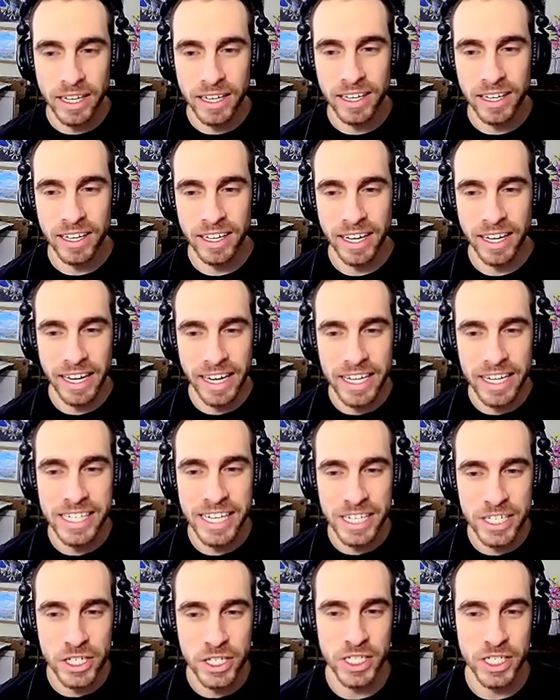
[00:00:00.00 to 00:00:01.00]
Uh, it
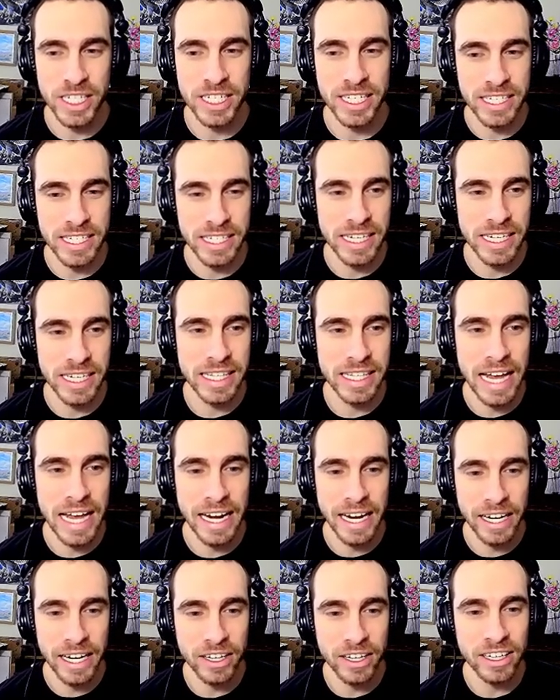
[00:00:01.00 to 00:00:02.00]
is interesting to see
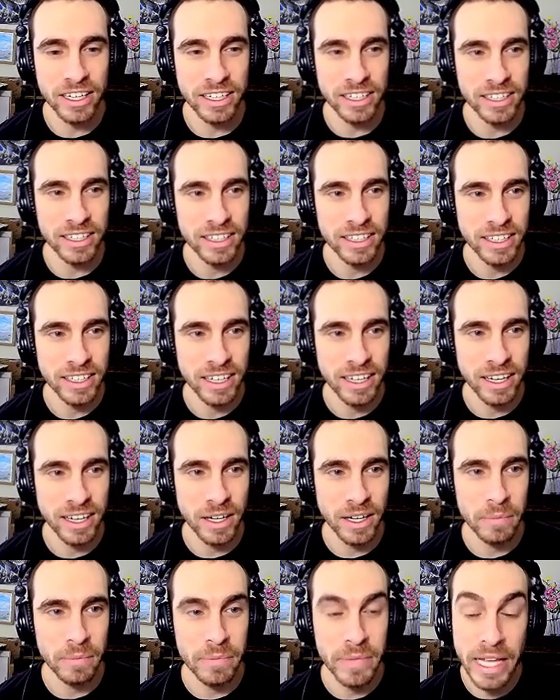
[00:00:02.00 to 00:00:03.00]
that era
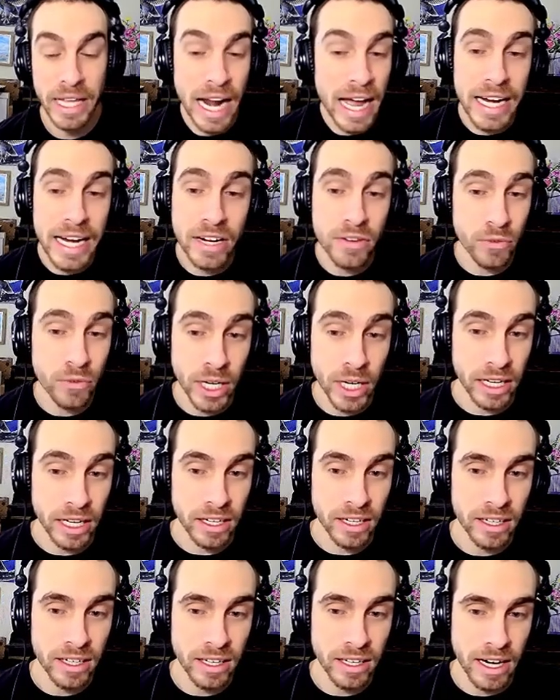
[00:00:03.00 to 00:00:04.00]
um, that I didn't
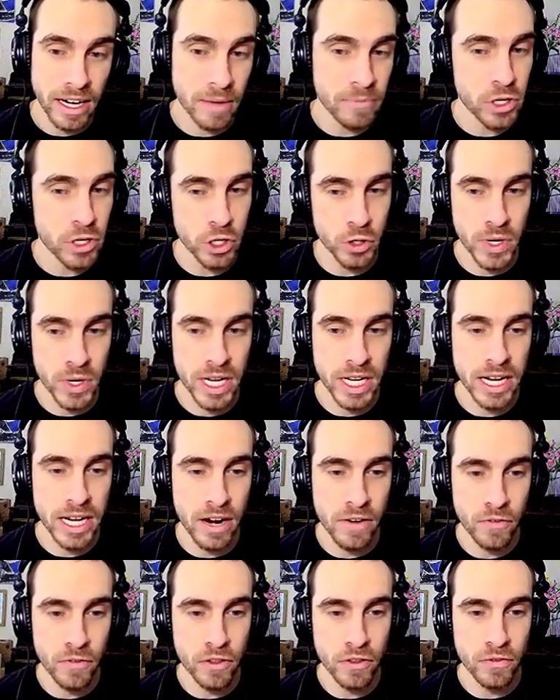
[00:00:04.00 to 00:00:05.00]
read, and I'm just reading
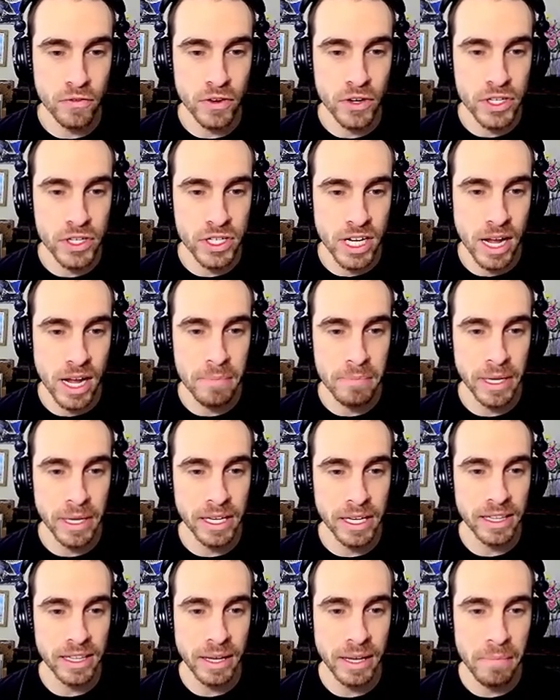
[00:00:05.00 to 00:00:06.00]
now for the first time,
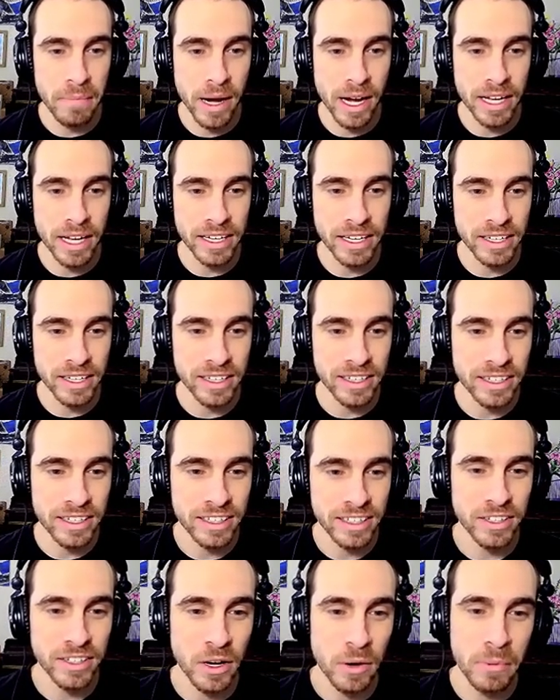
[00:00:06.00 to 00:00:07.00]
being like minded.
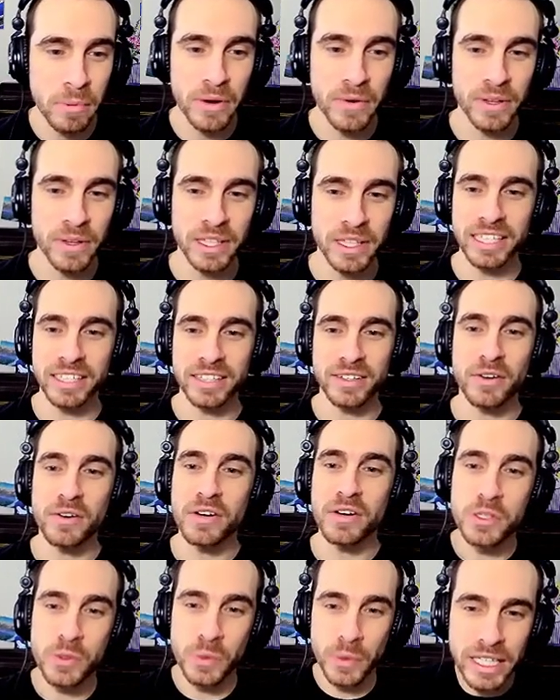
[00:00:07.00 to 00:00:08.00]
Nobody really yeah.
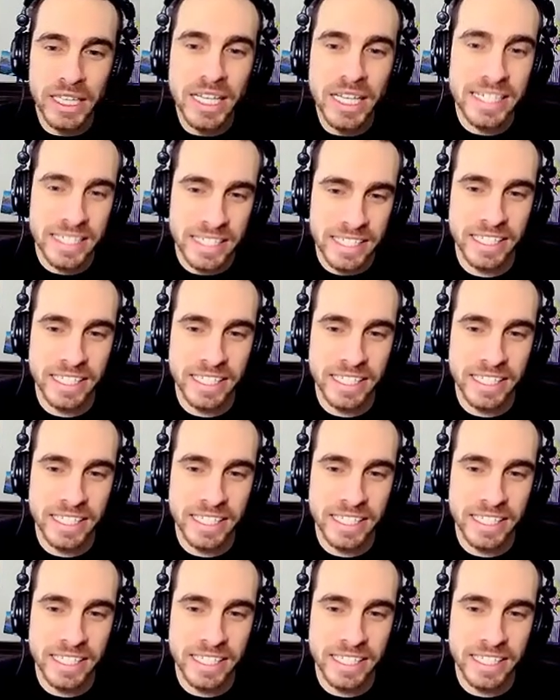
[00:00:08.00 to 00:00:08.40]
realized.